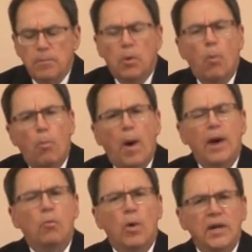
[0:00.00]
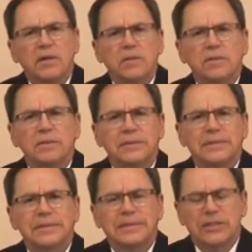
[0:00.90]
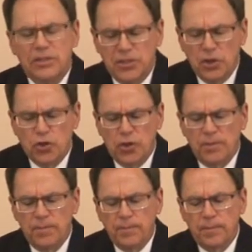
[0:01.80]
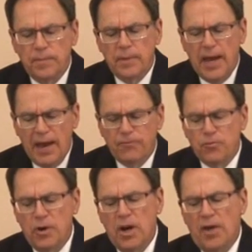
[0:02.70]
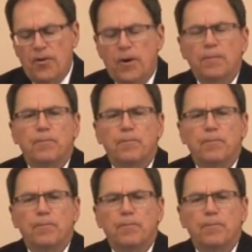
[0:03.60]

But by one decision after another.